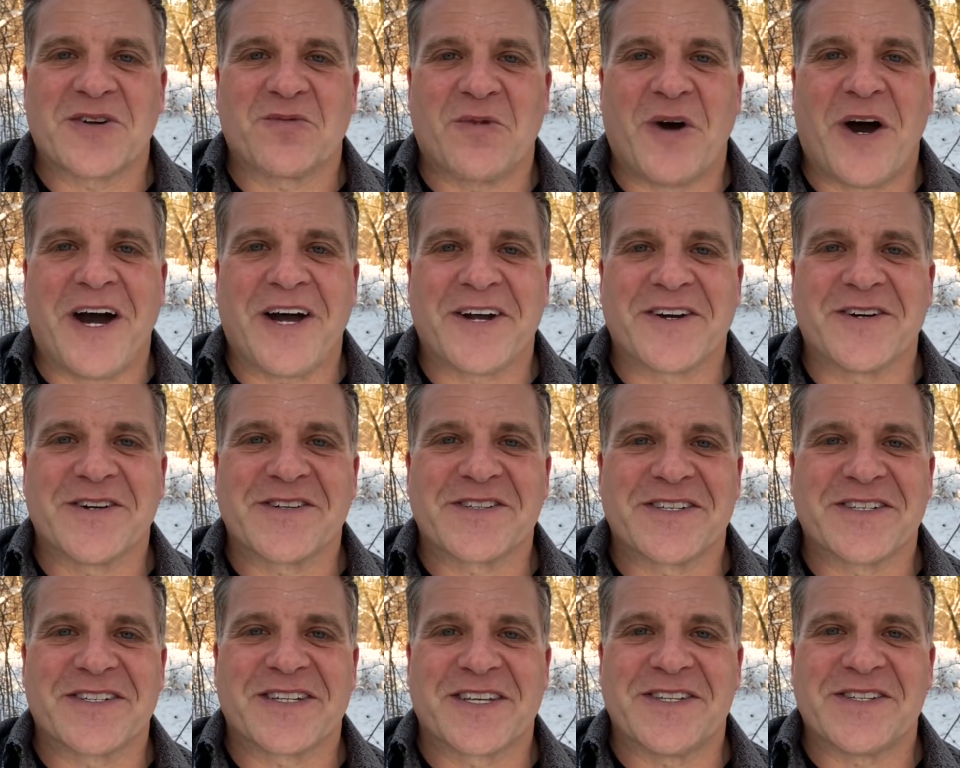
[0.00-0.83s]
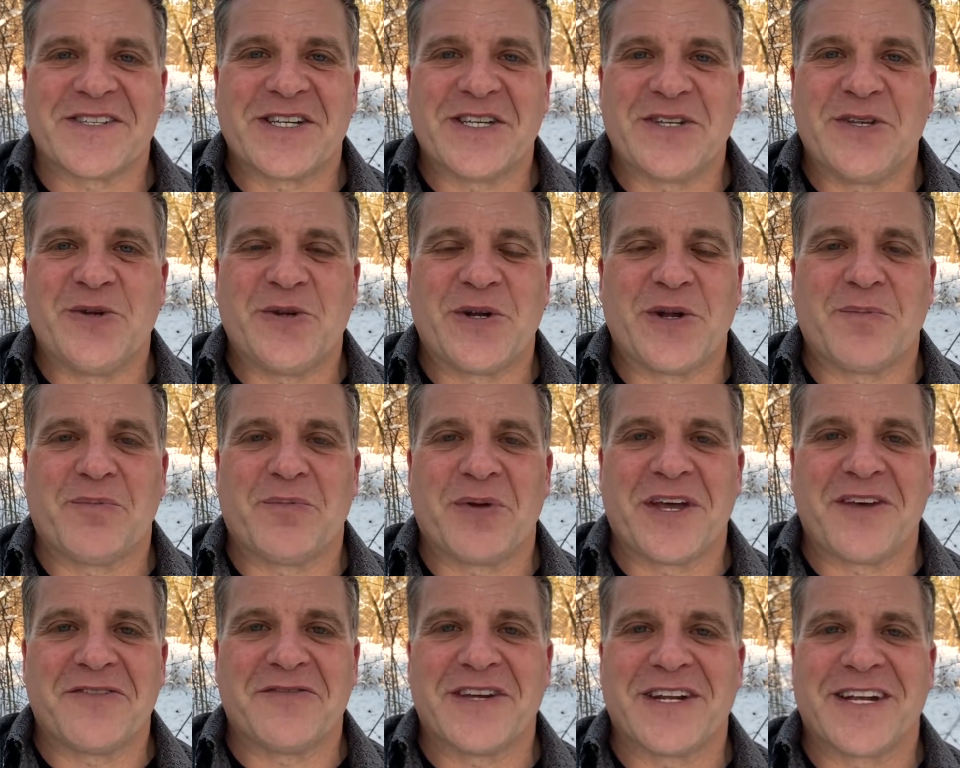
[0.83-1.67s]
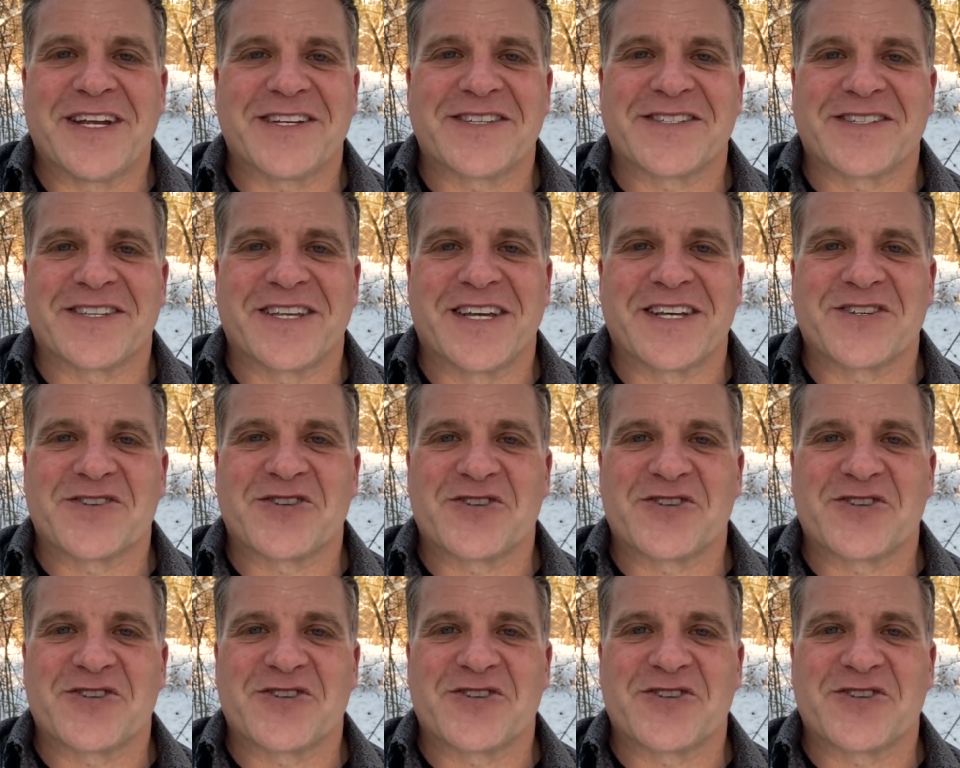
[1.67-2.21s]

waters and continue to pivot as things